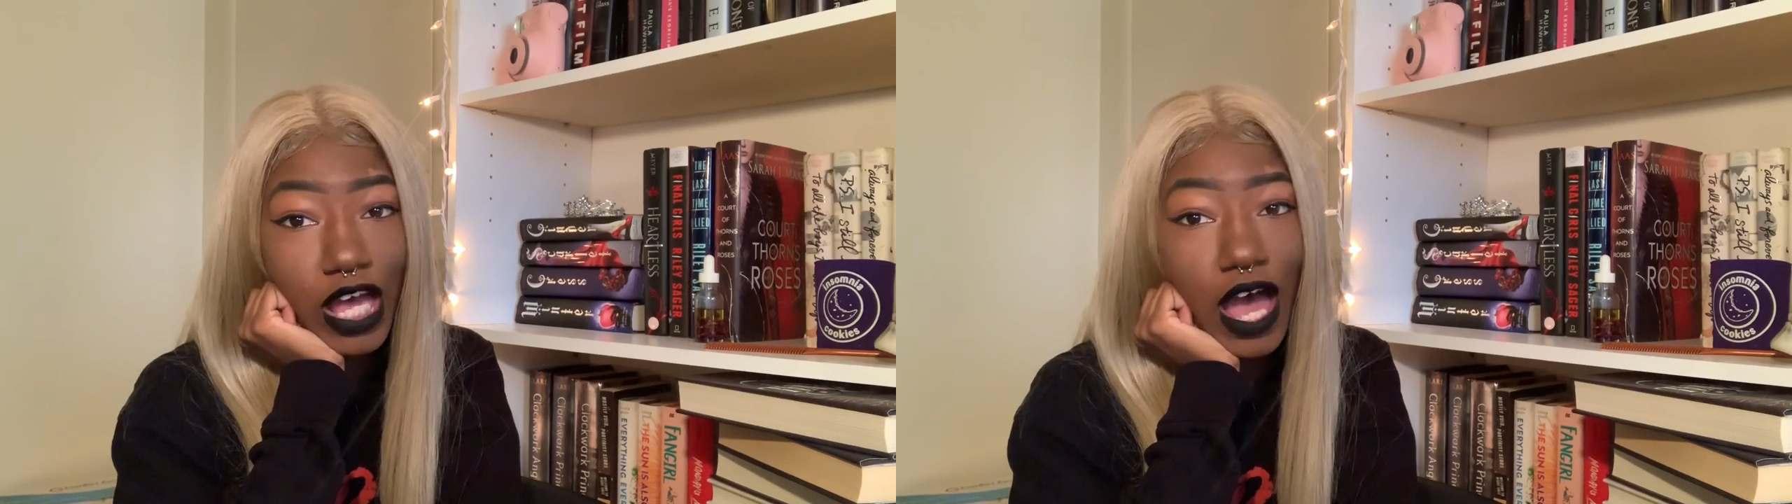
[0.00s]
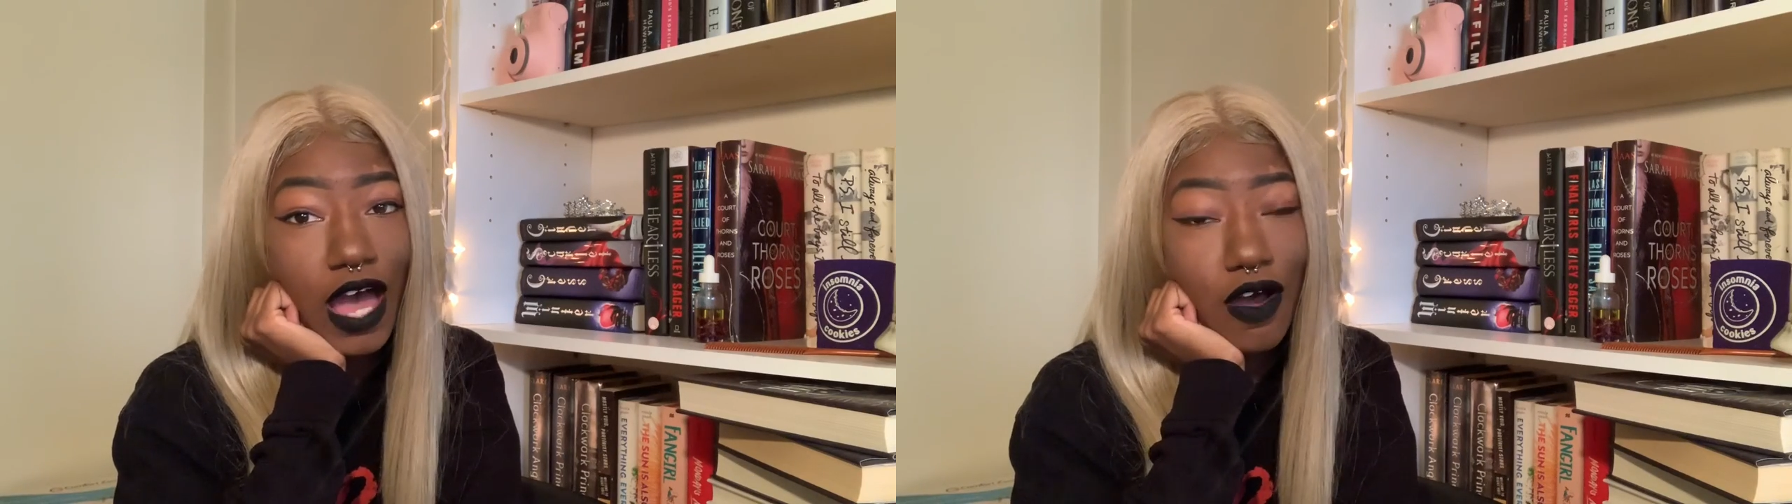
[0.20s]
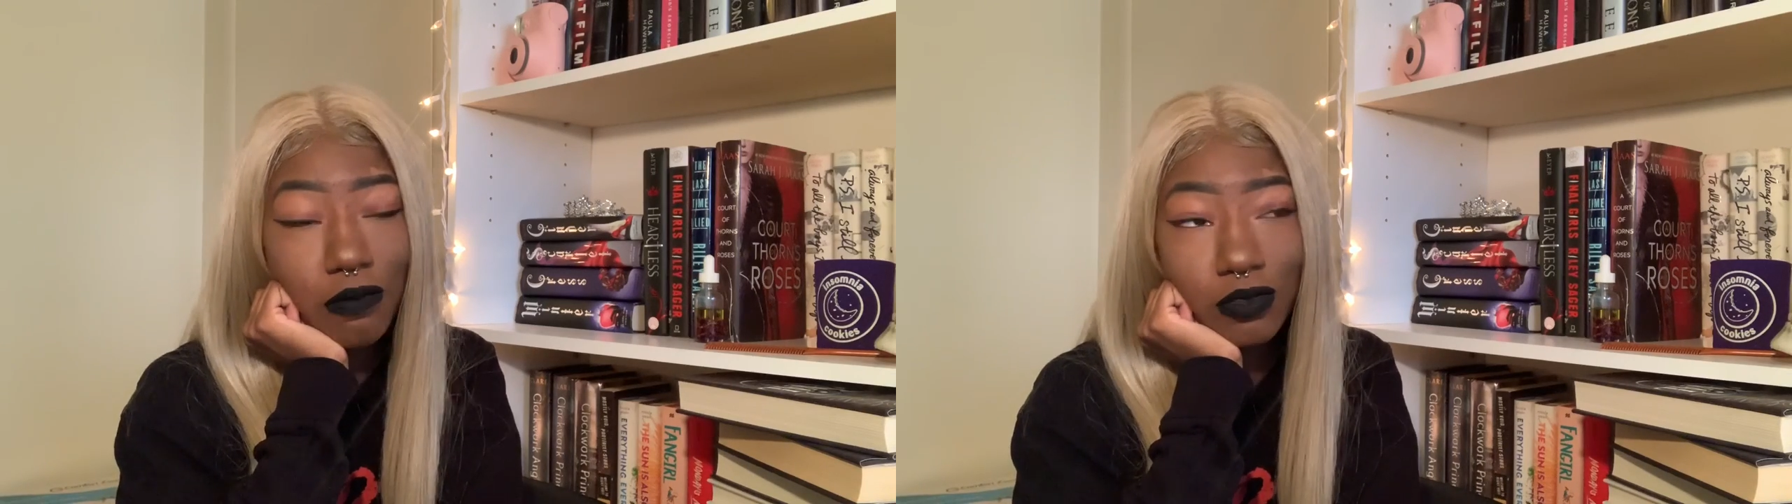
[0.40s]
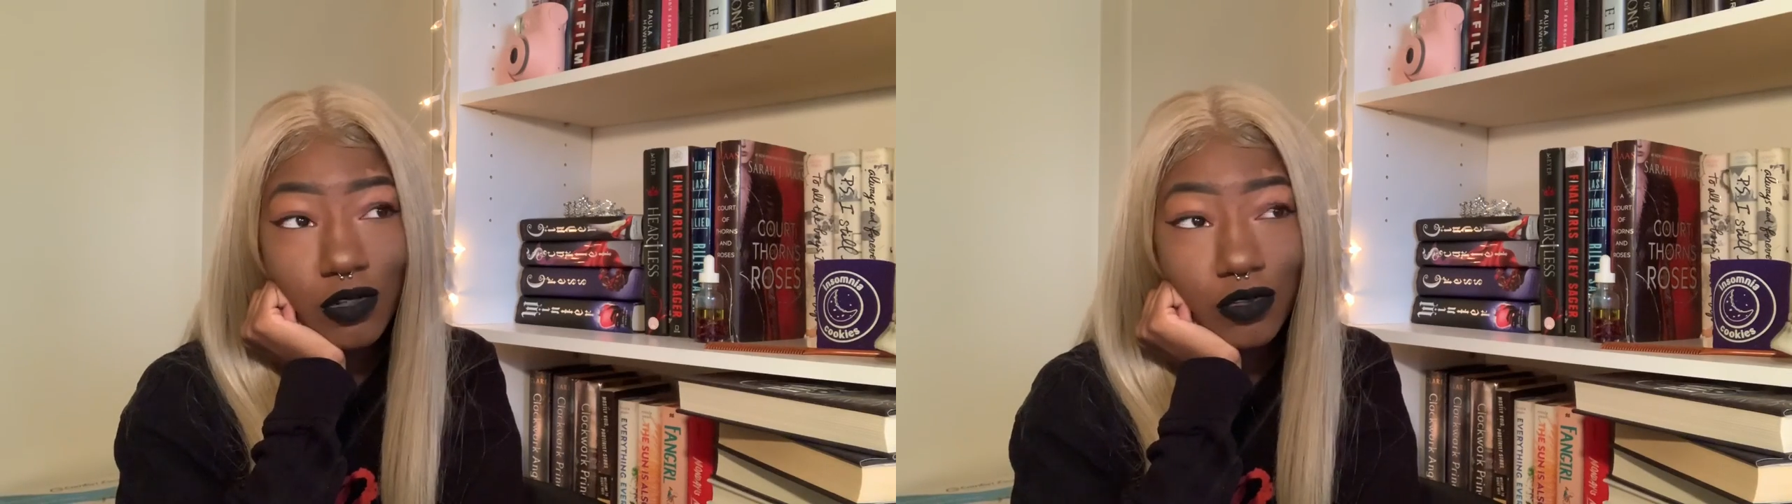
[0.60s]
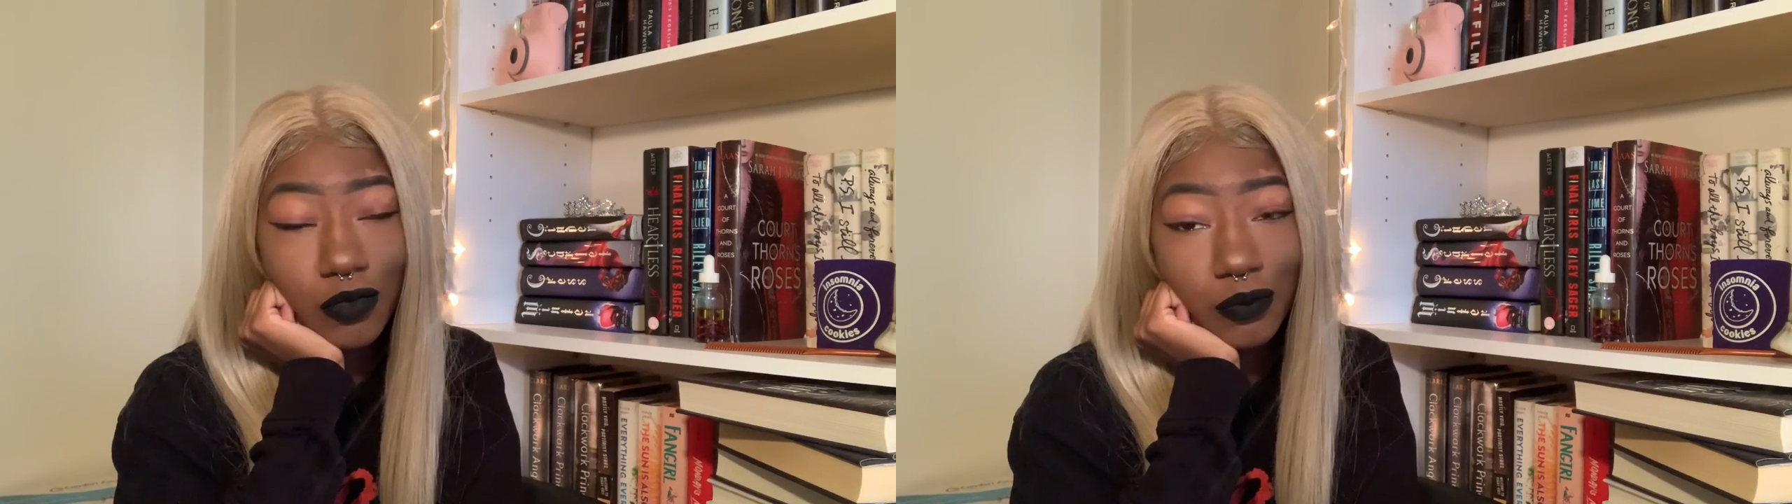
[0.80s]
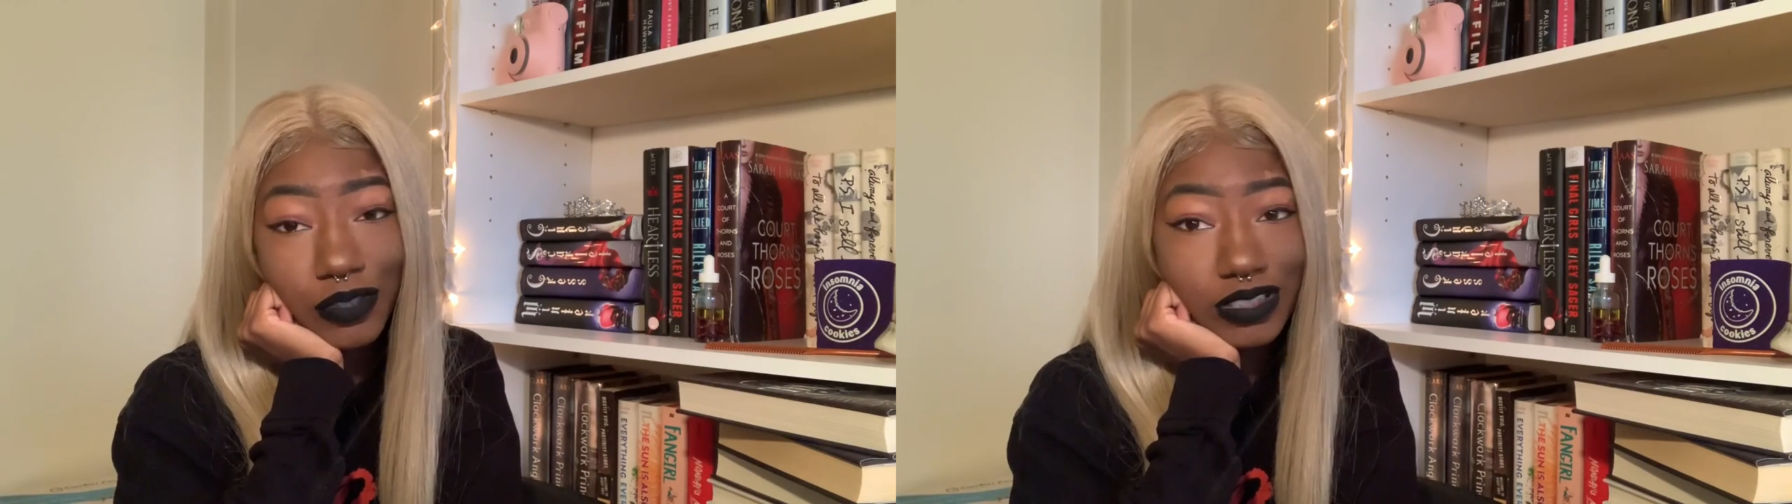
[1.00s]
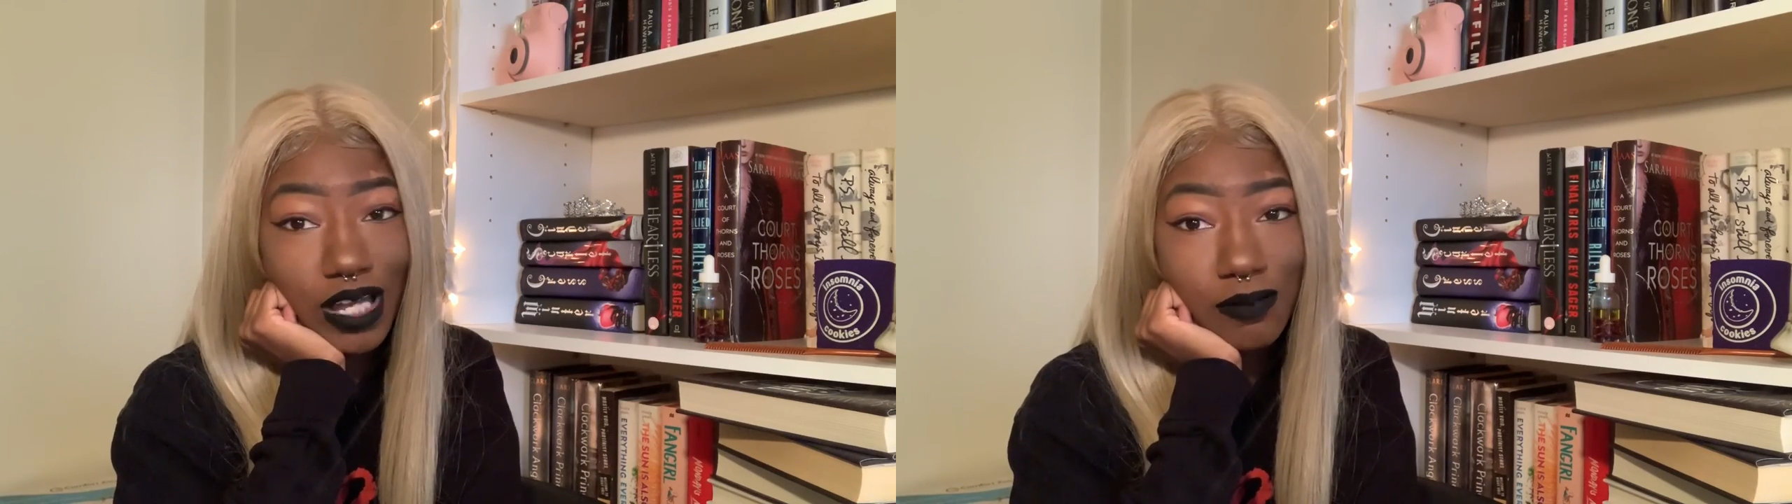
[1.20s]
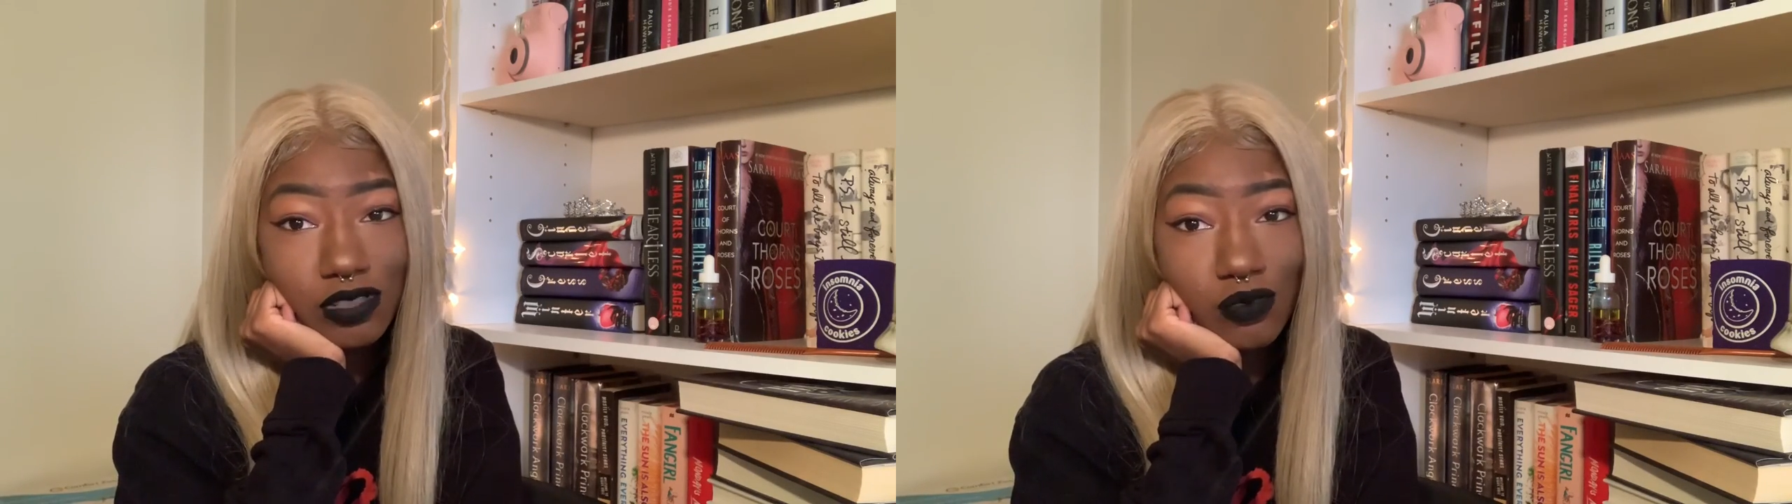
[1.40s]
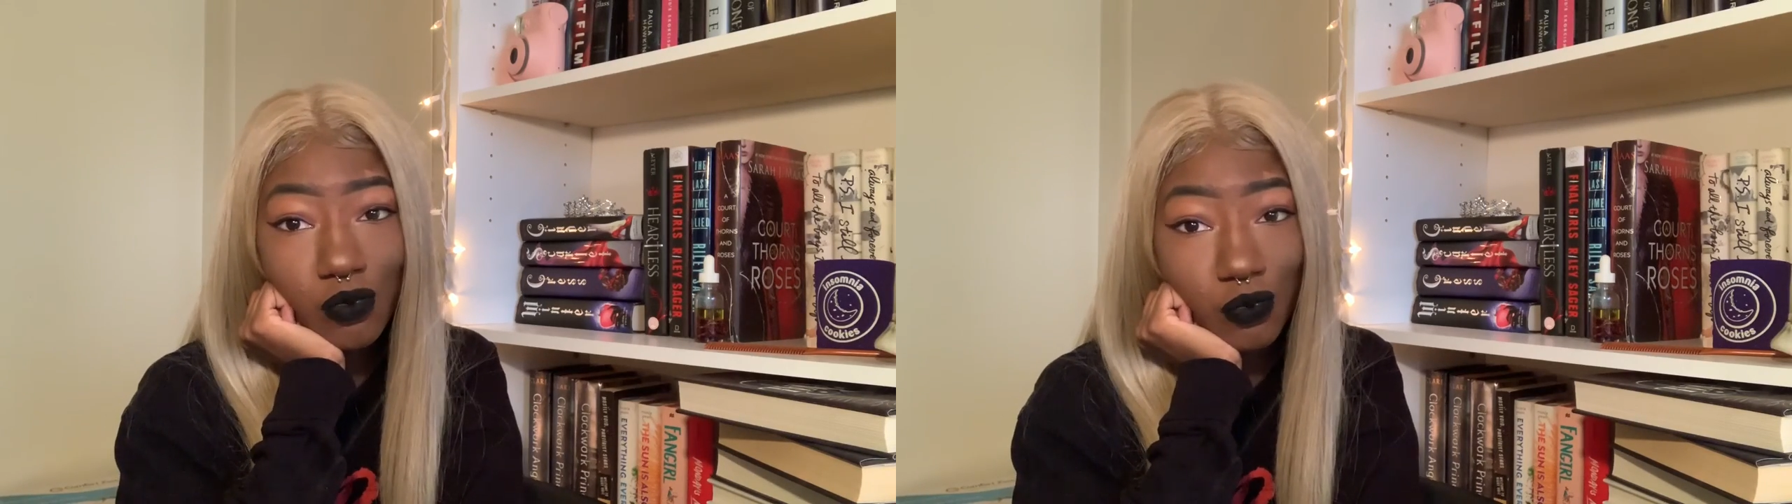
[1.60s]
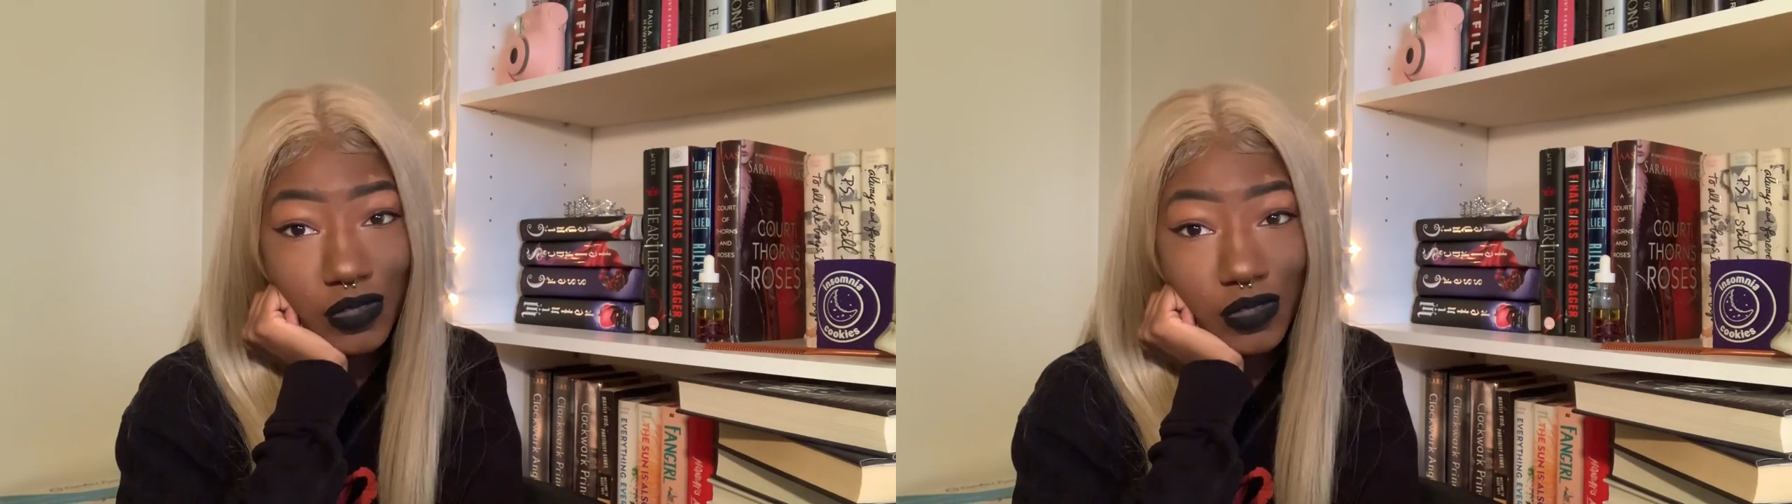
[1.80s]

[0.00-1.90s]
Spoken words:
I upload 3 times a